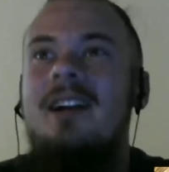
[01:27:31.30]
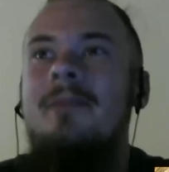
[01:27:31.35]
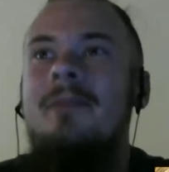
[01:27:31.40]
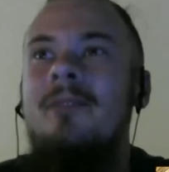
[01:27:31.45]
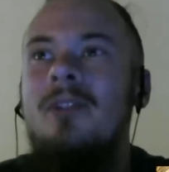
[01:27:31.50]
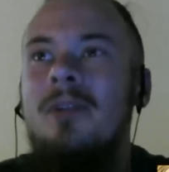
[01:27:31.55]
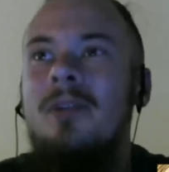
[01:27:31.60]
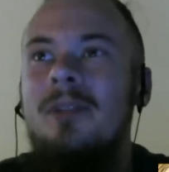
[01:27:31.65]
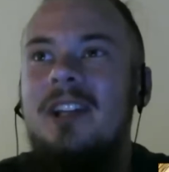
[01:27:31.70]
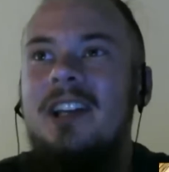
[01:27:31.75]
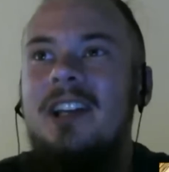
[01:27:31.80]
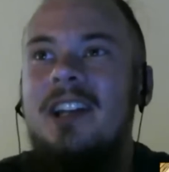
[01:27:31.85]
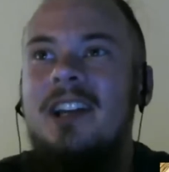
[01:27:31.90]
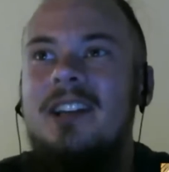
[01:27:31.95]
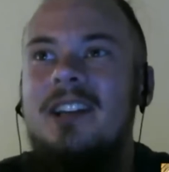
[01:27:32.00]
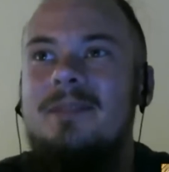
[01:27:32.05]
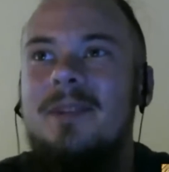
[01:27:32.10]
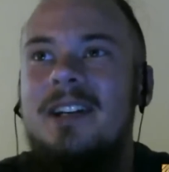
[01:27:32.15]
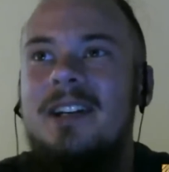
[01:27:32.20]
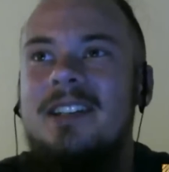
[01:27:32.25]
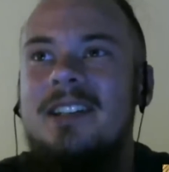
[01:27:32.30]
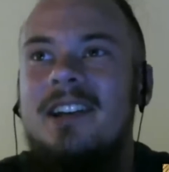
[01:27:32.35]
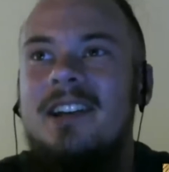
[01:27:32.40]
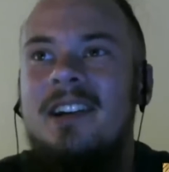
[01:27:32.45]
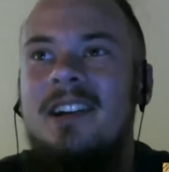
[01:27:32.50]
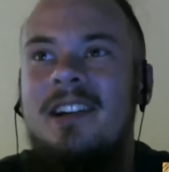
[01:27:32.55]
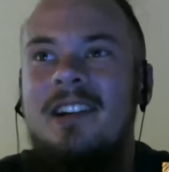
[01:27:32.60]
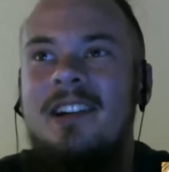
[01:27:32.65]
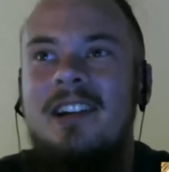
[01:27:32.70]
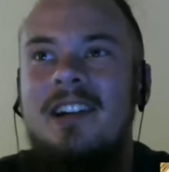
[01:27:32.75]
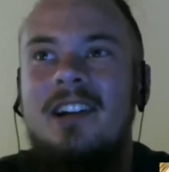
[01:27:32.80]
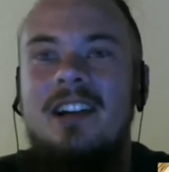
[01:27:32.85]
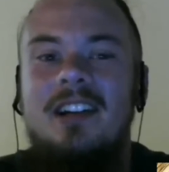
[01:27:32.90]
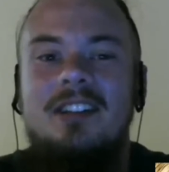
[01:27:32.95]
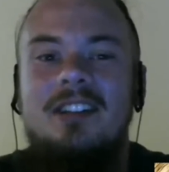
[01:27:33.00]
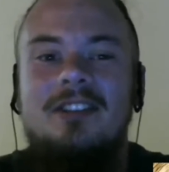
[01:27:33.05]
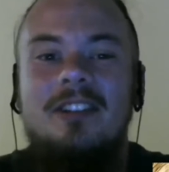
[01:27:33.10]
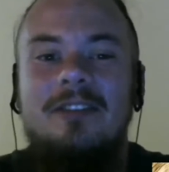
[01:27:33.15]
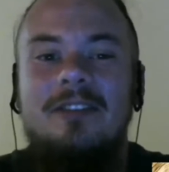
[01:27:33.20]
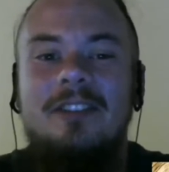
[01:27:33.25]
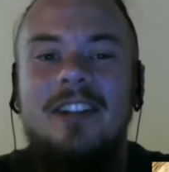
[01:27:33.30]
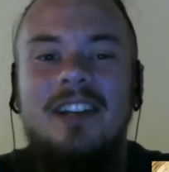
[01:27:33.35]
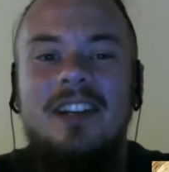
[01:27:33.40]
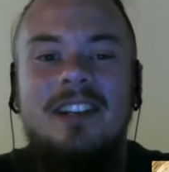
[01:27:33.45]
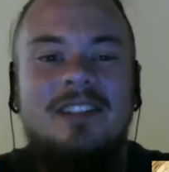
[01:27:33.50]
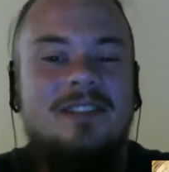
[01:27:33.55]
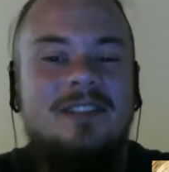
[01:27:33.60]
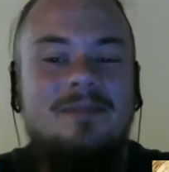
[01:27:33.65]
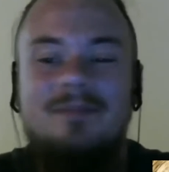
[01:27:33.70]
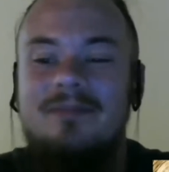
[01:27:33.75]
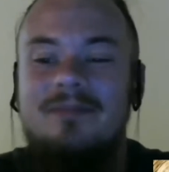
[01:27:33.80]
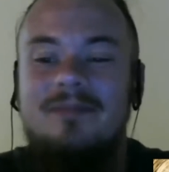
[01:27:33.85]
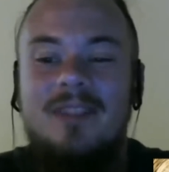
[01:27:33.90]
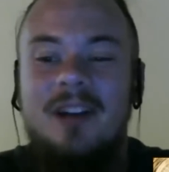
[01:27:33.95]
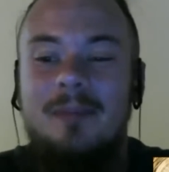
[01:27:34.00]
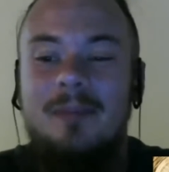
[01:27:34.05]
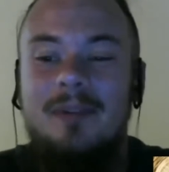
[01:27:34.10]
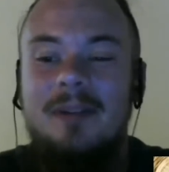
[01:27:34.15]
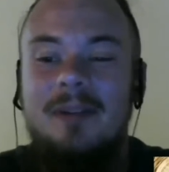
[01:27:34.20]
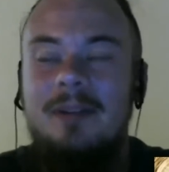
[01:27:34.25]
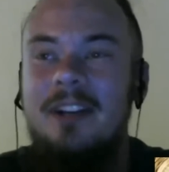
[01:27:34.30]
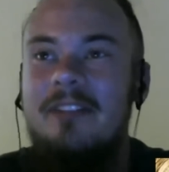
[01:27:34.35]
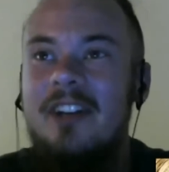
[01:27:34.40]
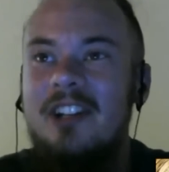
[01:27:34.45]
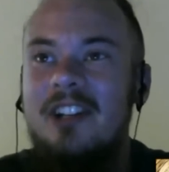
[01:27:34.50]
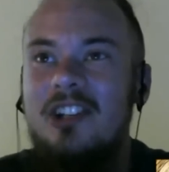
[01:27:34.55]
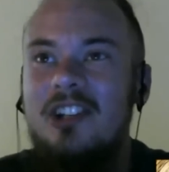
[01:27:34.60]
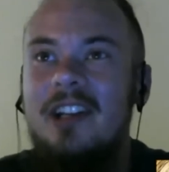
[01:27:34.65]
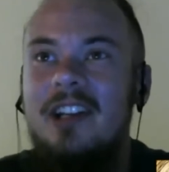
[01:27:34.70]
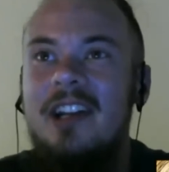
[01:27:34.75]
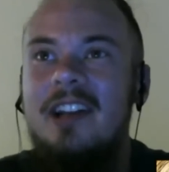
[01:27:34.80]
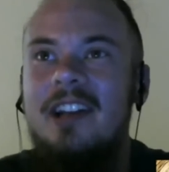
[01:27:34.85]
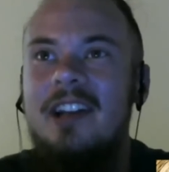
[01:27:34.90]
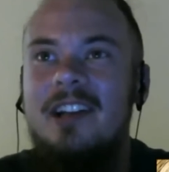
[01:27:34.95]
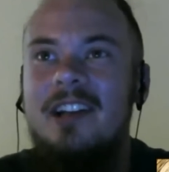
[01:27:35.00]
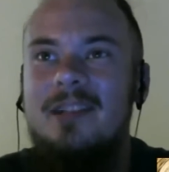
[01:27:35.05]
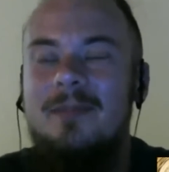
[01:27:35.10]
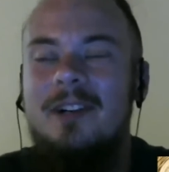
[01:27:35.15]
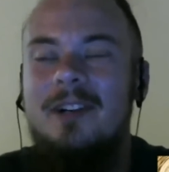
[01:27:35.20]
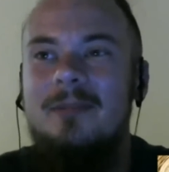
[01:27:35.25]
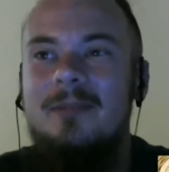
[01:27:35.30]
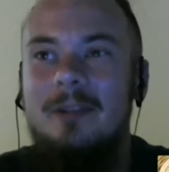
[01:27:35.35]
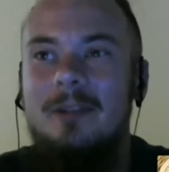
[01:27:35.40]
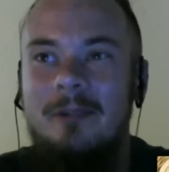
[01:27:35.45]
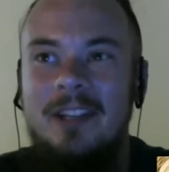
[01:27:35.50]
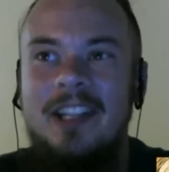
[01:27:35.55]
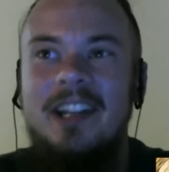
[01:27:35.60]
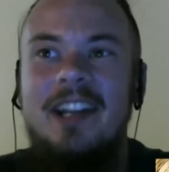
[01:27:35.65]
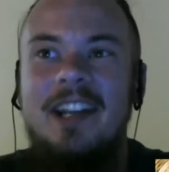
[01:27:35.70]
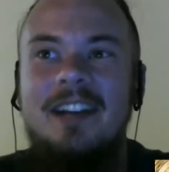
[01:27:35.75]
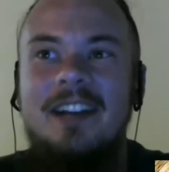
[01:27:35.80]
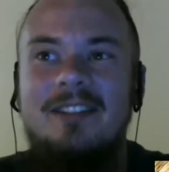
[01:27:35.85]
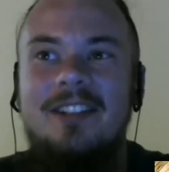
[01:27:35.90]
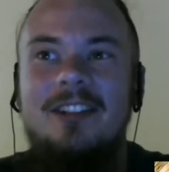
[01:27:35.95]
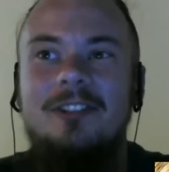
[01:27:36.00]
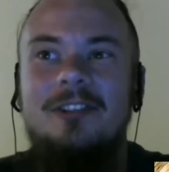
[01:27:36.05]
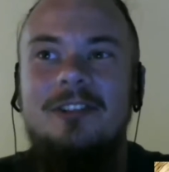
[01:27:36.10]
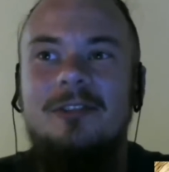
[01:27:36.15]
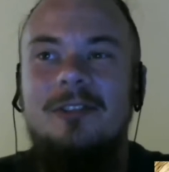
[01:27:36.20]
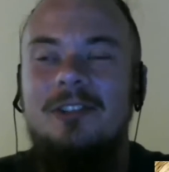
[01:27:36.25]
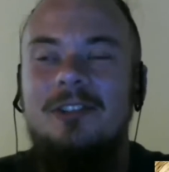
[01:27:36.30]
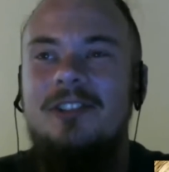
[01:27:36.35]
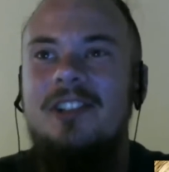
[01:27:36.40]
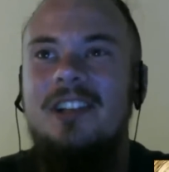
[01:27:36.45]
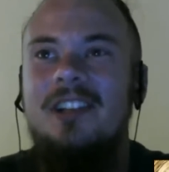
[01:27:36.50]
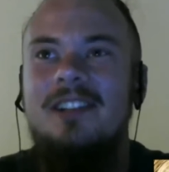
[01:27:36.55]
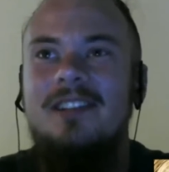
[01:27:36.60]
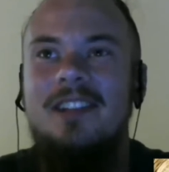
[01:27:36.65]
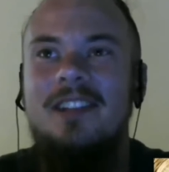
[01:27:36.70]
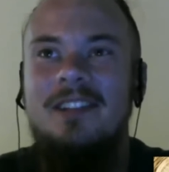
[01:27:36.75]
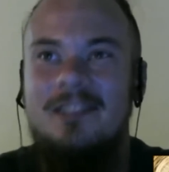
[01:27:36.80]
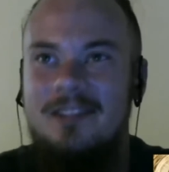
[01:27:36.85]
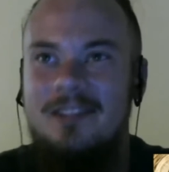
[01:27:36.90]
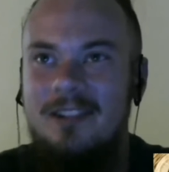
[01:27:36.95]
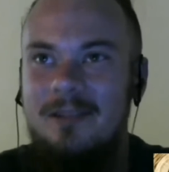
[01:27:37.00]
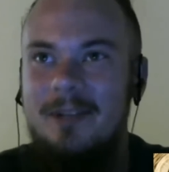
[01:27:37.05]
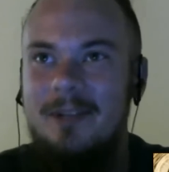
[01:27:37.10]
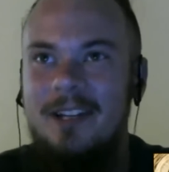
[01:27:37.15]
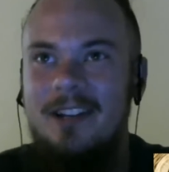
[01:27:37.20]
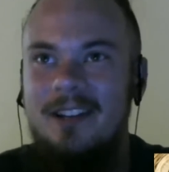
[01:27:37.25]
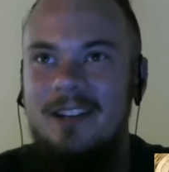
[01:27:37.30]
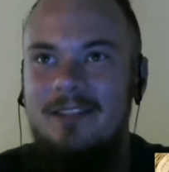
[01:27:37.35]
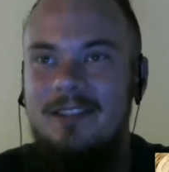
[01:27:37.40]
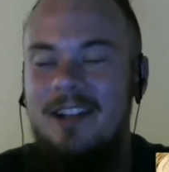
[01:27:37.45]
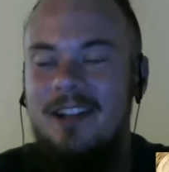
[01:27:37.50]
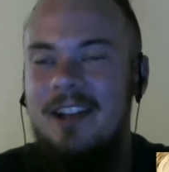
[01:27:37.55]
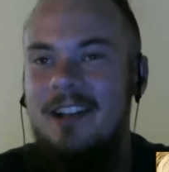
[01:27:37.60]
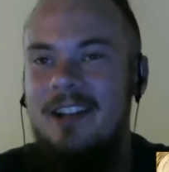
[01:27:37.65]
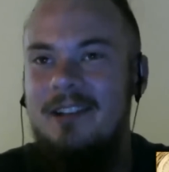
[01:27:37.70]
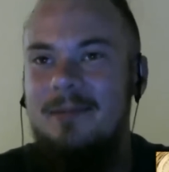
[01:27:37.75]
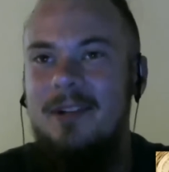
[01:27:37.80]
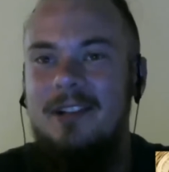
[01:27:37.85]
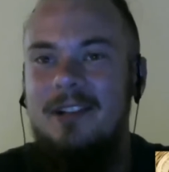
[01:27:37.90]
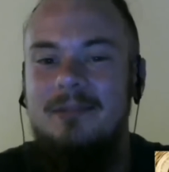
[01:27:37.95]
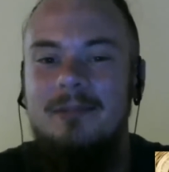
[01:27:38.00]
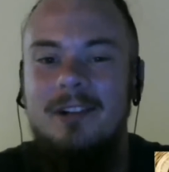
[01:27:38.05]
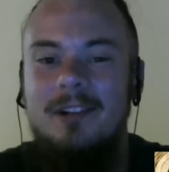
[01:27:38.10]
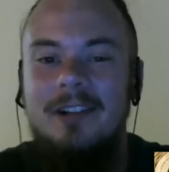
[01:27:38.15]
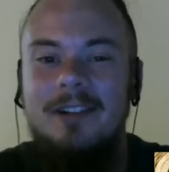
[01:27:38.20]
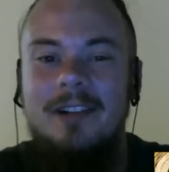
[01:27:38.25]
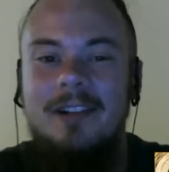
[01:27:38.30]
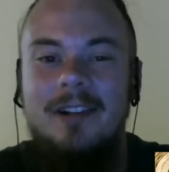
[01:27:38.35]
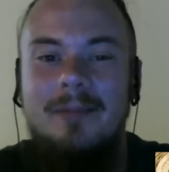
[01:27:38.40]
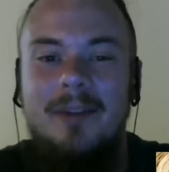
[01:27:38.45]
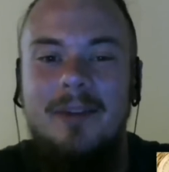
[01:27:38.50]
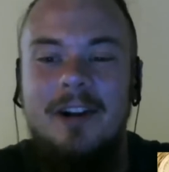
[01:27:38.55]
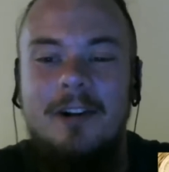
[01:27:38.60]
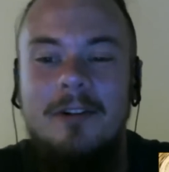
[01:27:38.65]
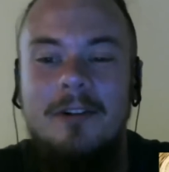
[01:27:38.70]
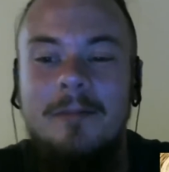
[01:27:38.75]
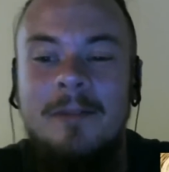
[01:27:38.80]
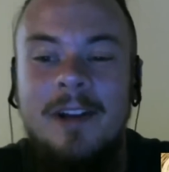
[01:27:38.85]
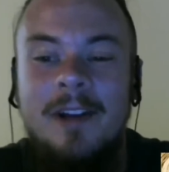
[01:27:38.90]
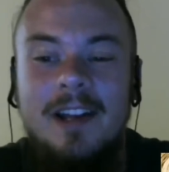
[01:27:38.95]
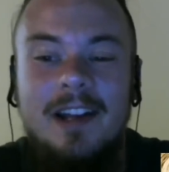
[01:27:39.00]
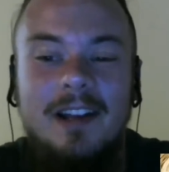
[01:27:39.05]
I'm normally an Xbox guy, so if it is, I'll probably eventually get an Xbox. When they announce Elder Scrolls 6, there's going to be an Xbox One in my home.